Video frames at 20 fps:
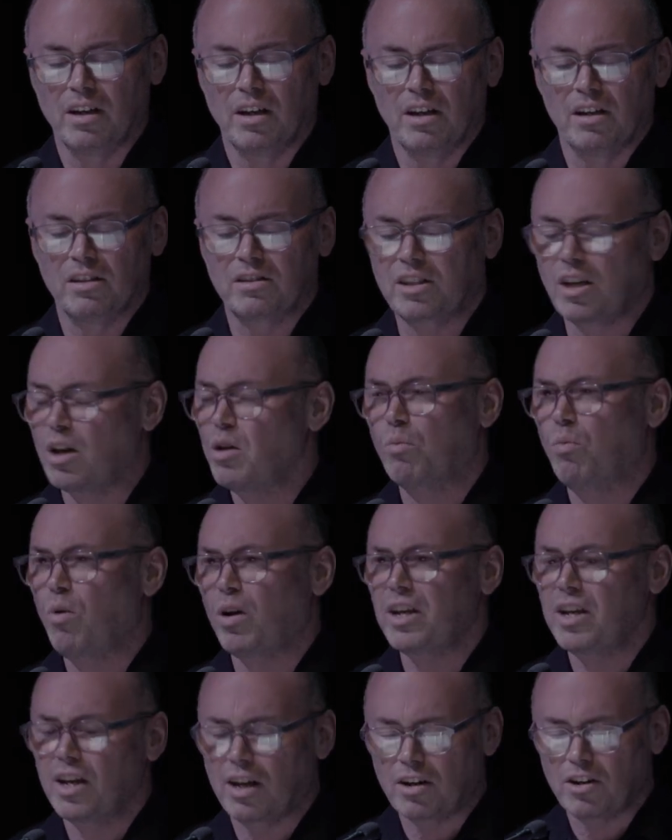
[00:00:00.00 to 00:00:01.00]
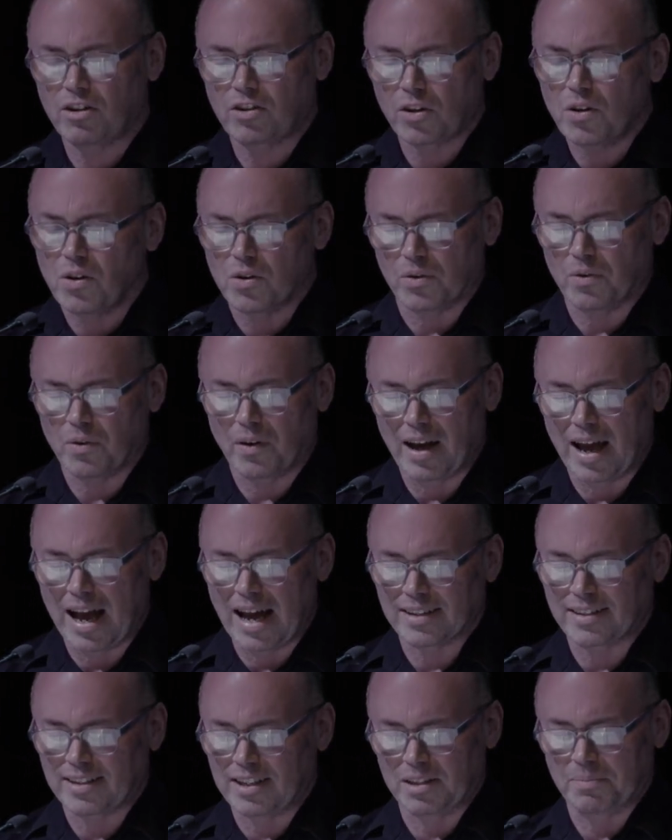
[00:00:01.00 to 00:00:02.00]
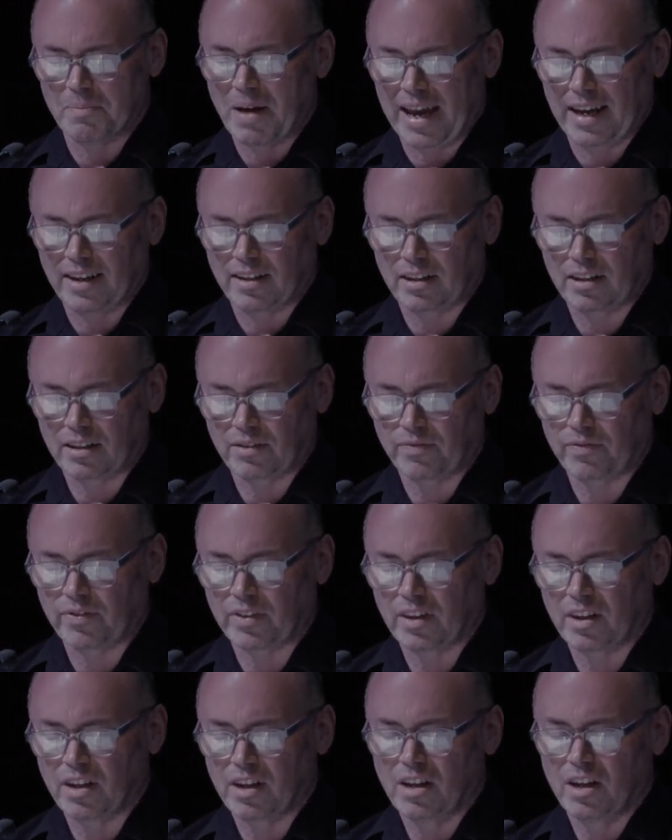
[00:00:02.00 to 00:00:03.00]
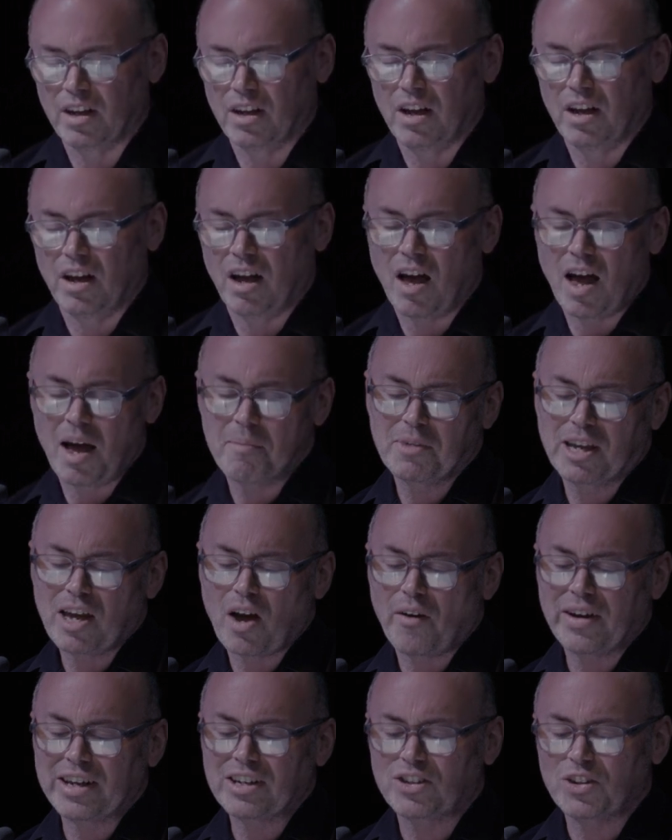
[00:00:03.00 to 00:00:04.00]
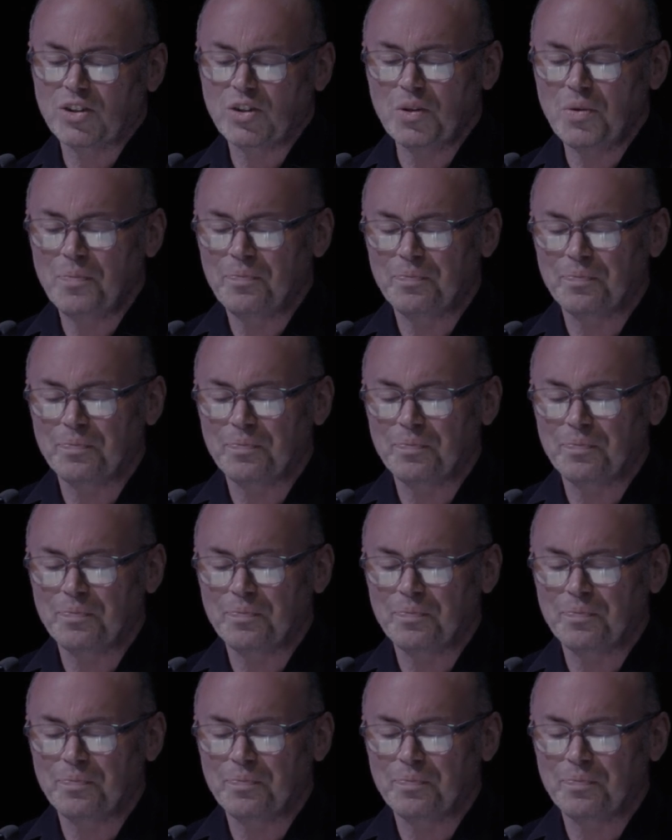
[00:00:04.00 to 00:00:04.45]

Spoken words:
So what are you going to do? Asks his mate. I'm going to,